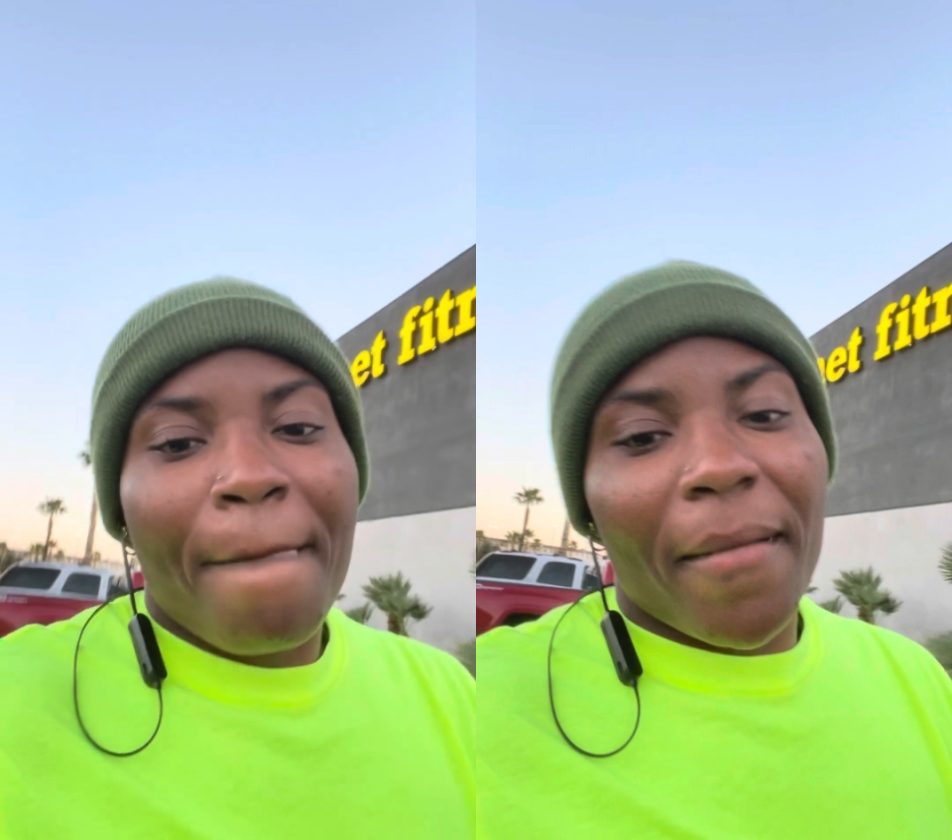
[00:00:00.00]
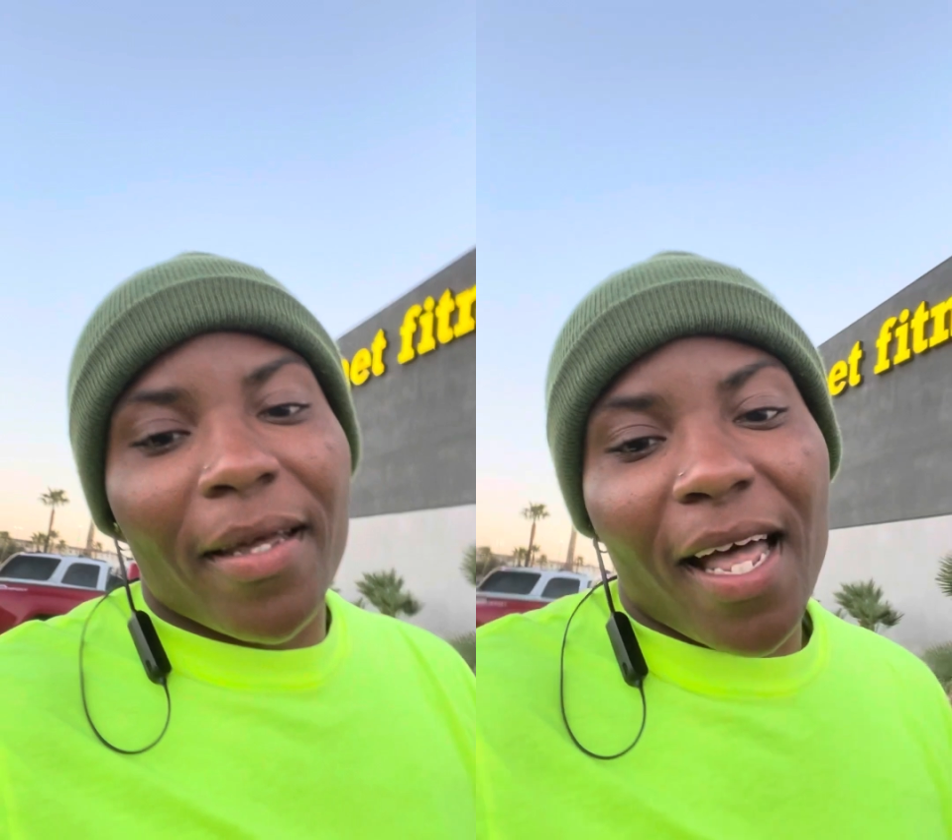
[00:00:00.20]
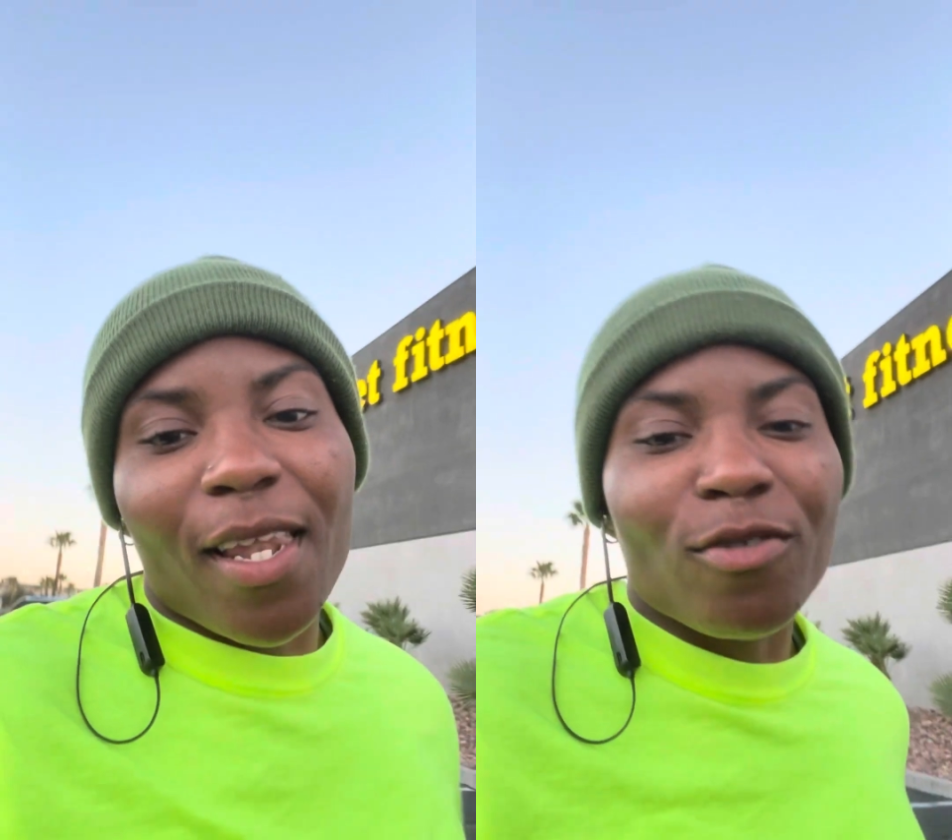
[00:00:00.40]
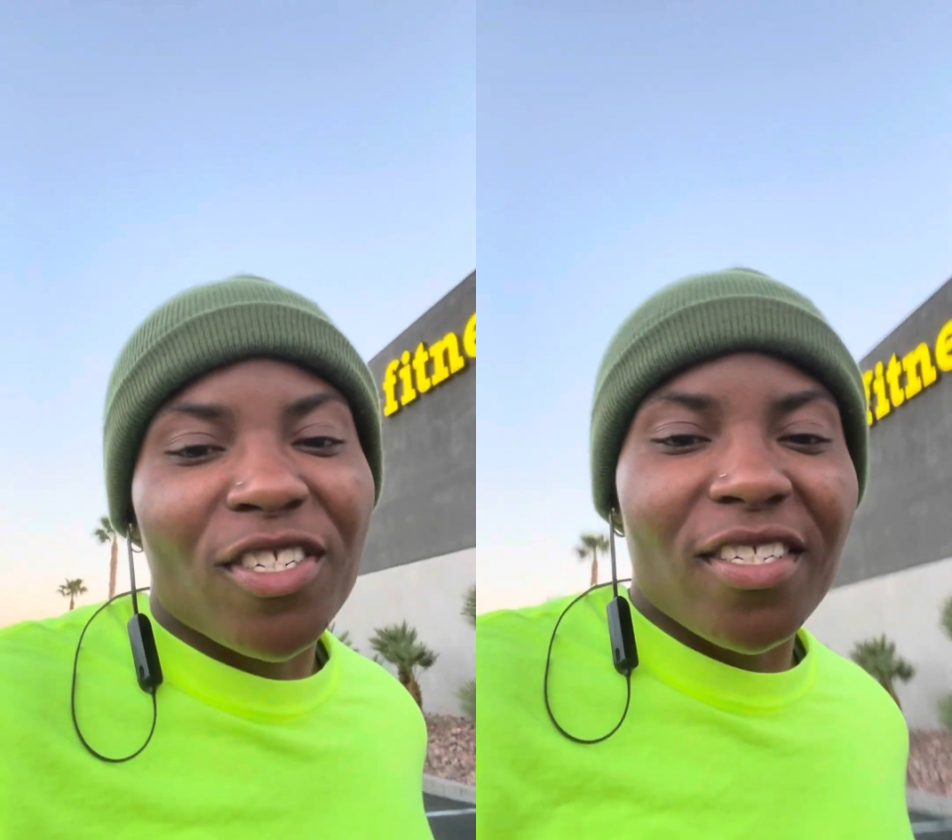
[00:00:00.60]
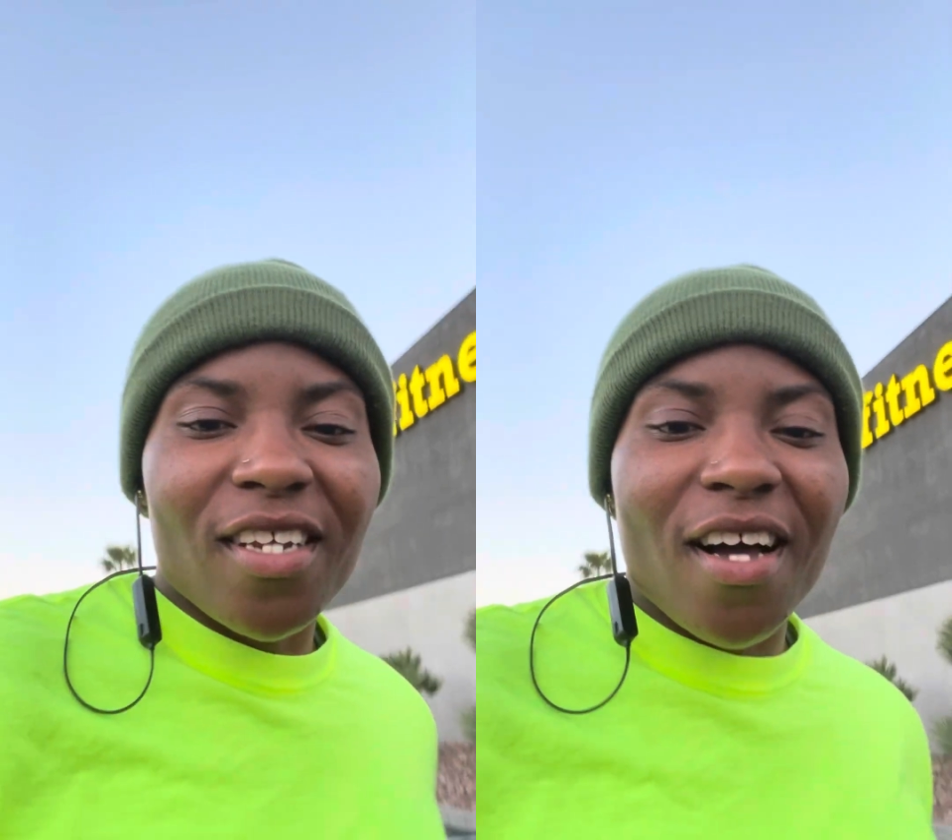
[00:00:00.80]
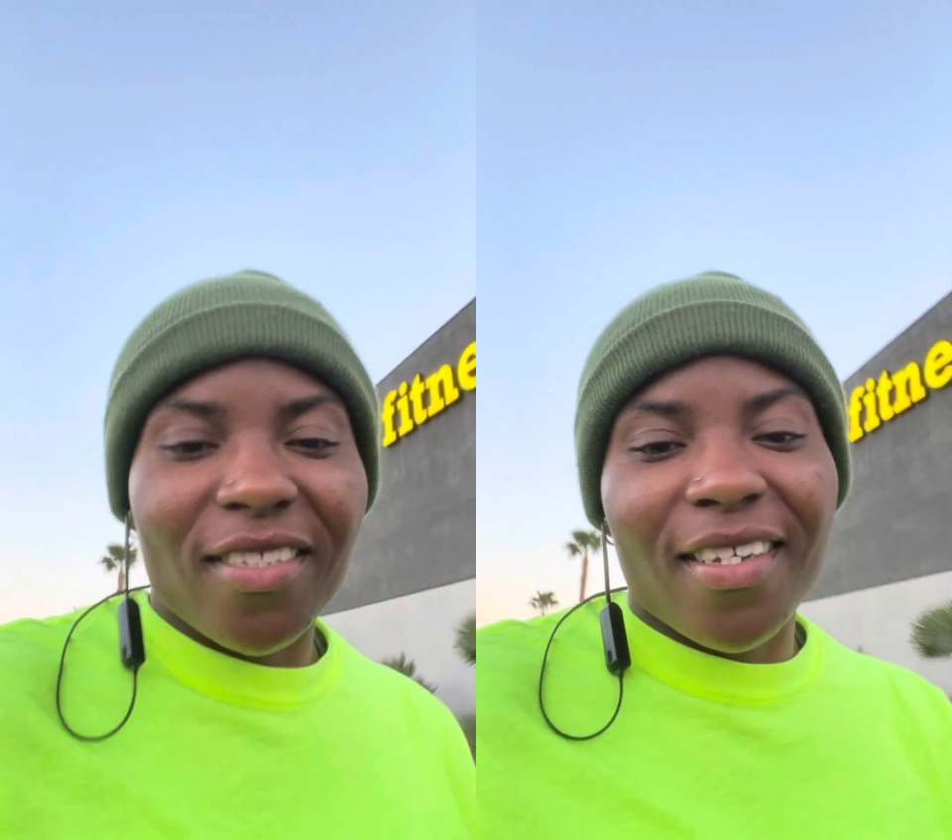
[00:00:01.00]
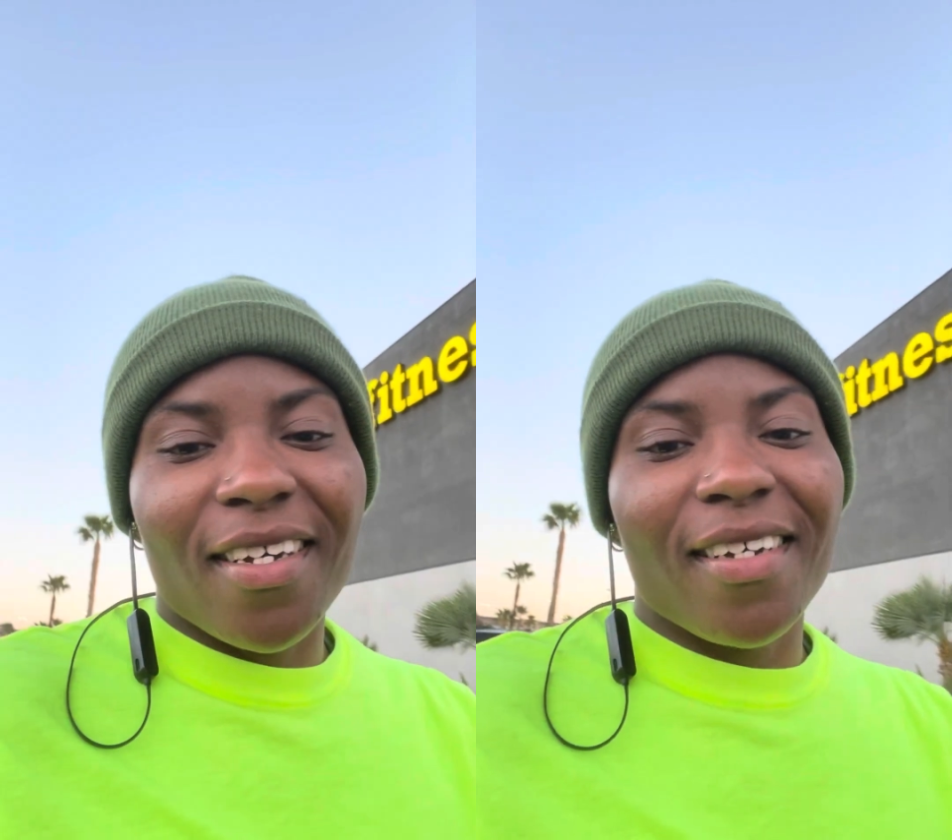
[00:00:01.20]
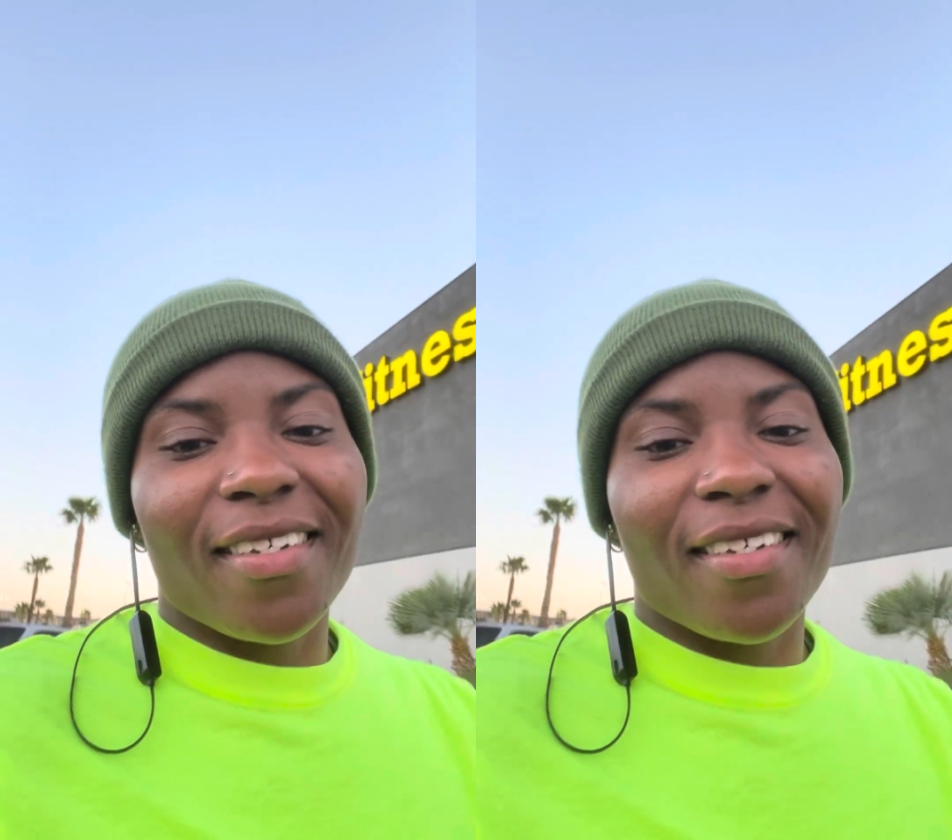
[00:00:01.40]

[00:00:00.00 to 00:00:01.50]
of that lotion y'all uh,